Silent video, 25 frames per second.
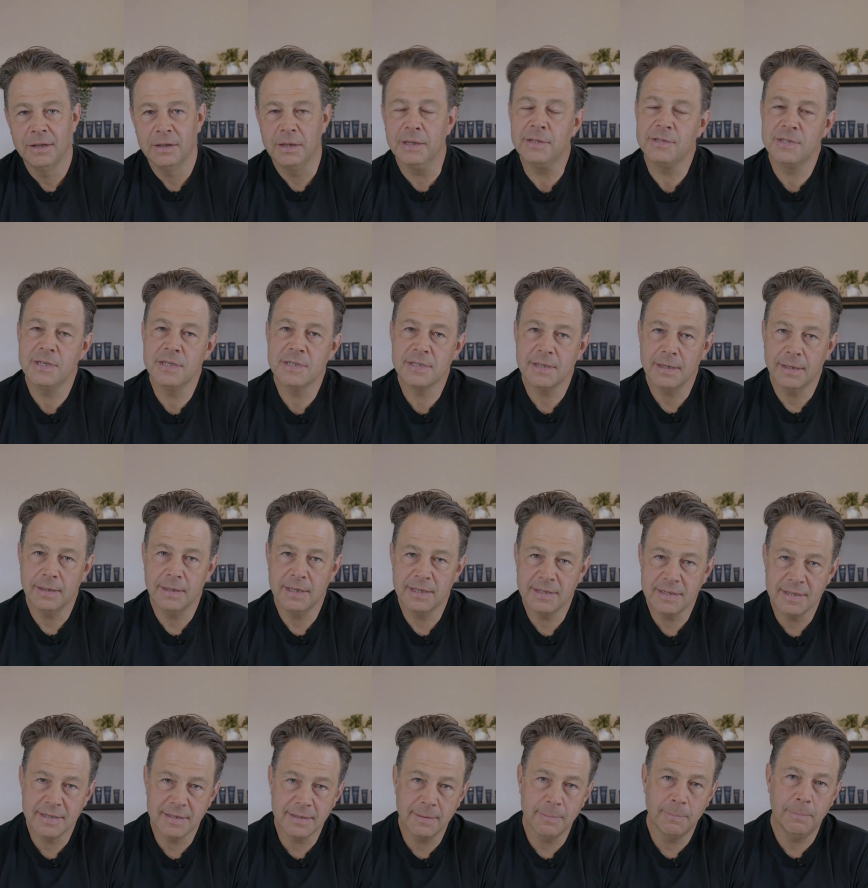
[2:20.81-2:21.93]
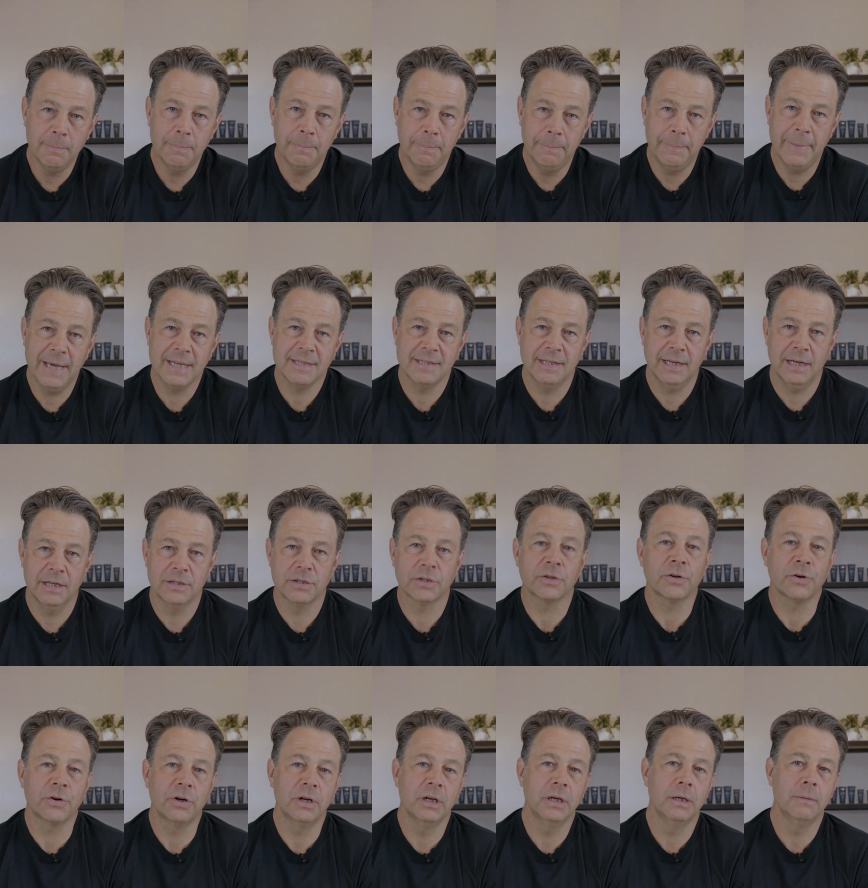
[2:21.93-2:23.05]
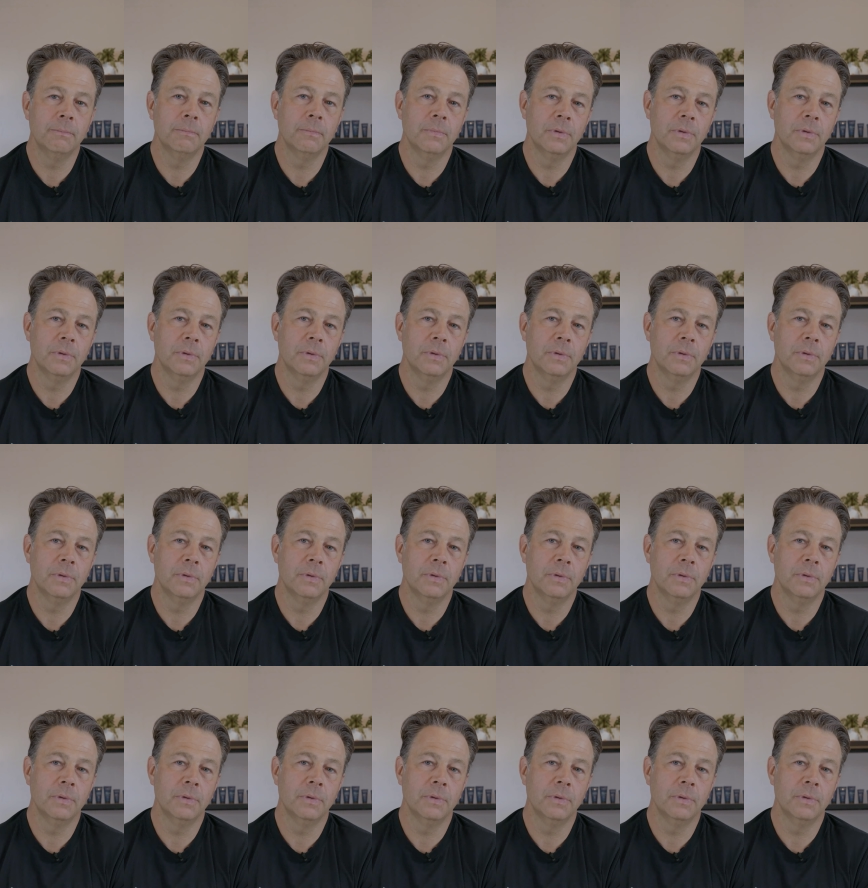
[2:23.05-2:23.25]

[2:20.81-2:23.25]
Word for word: This is a massage cream,